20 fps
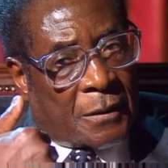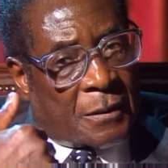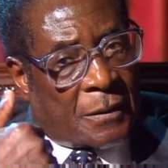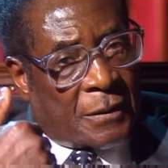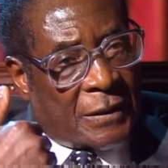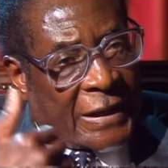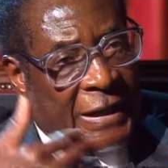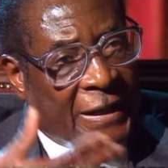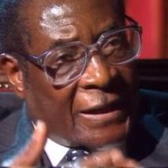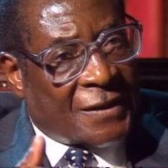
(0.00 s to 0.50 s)

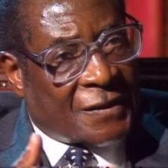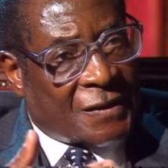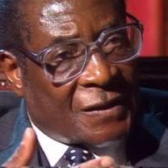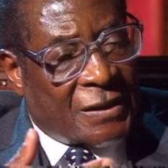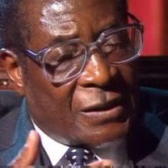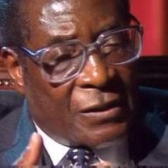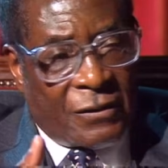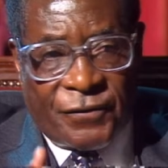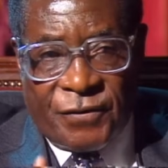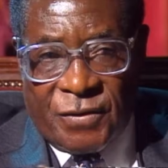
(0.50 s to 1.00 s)

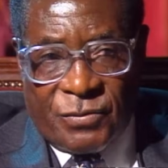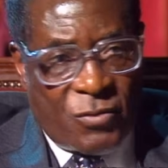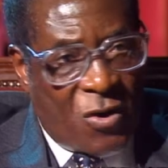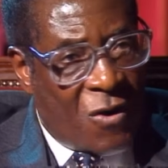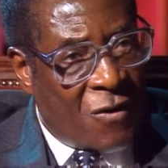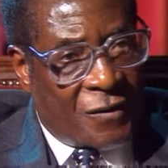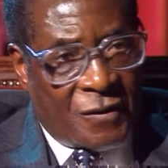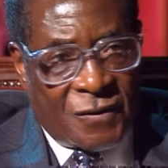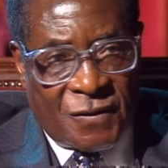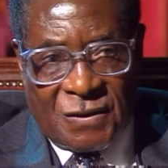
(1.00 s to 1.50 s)
legacy of
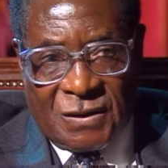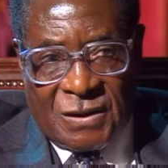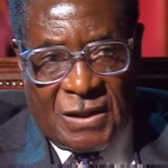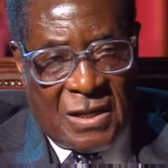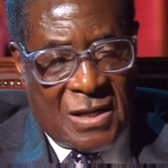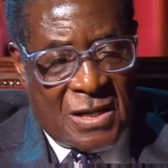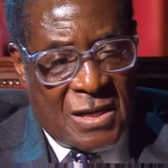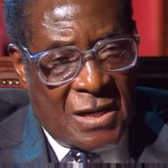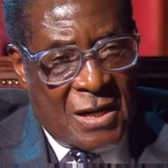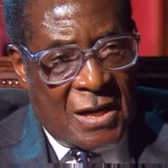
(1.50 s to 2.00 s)
democracy,
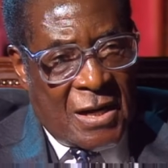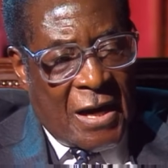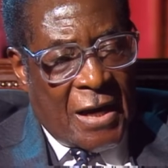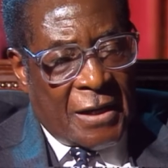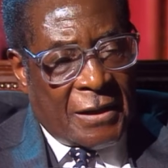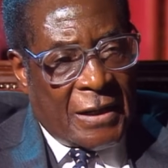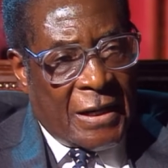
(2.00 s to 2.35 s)
and